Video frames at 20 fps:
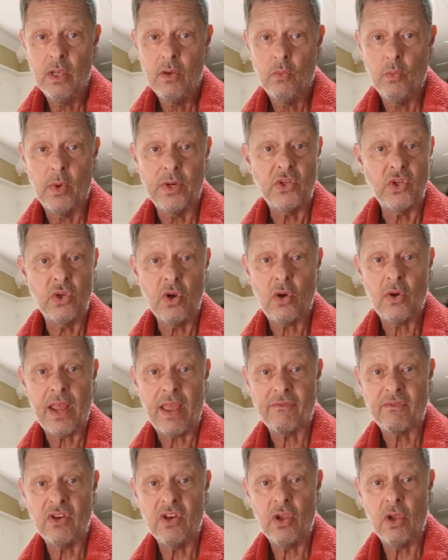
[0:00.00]
which you don't
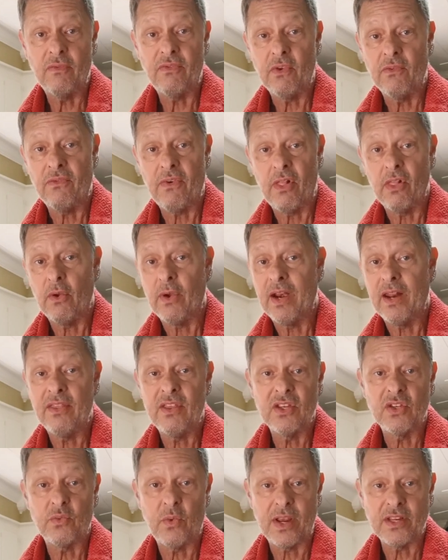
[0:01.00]
have to do if you follow any of
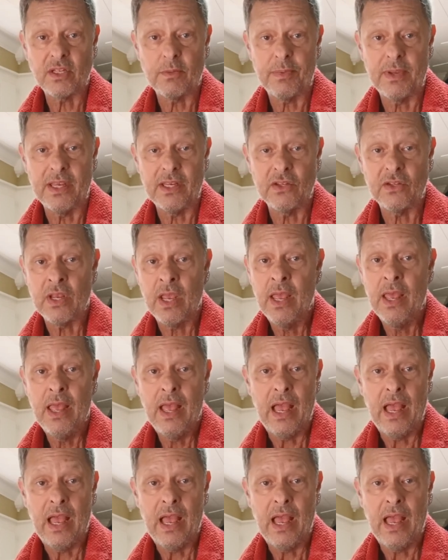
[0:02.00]
these recipes.